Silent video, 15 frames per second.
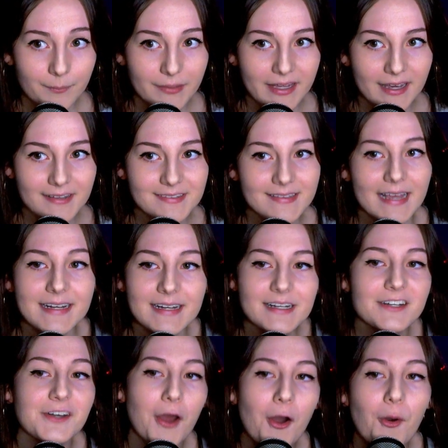because they
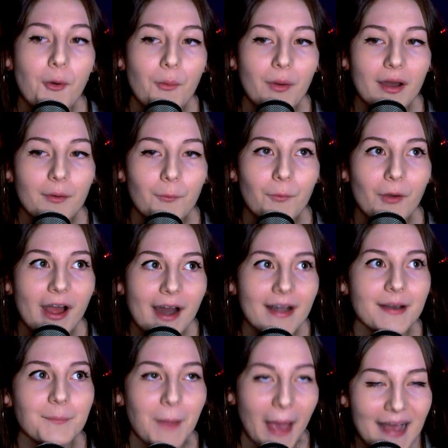didn't know what
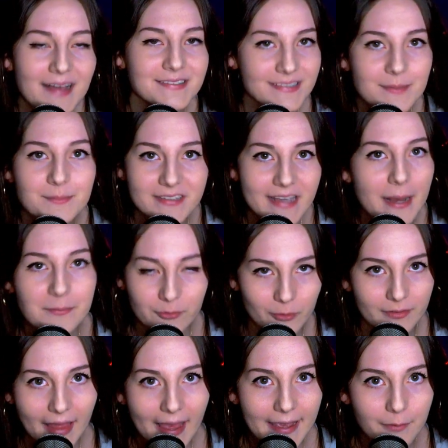past Sims games
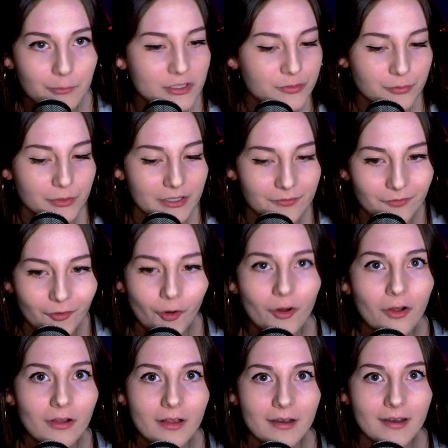were like, which were
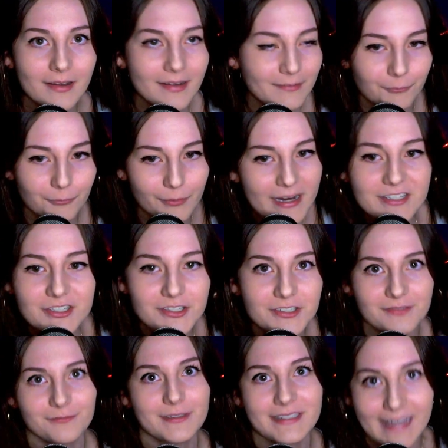full and
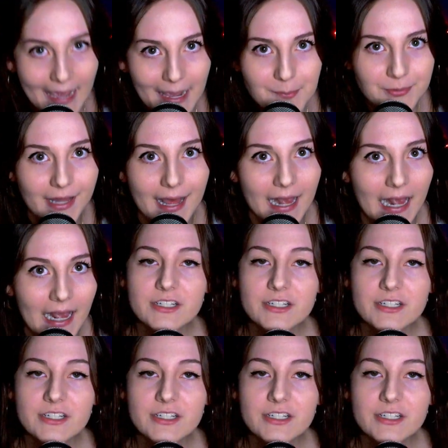rich with gameplay.